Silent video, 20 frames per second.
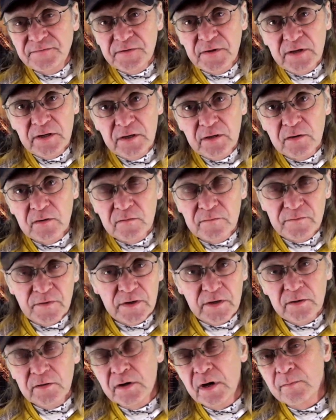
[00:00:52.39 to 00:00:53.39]
video,
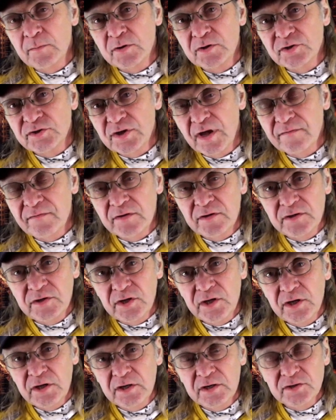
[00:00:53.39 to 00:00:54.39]
video number
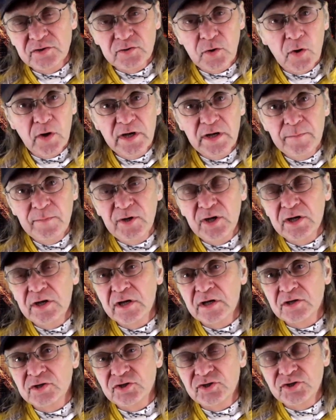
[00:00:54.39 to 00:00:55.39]
17, is going to be an
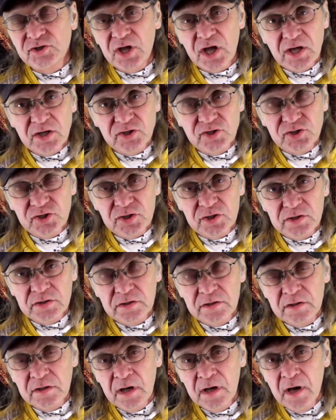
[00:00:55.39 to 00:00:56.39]

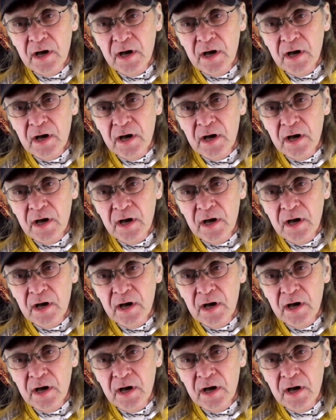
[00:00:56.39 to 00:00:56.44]
extension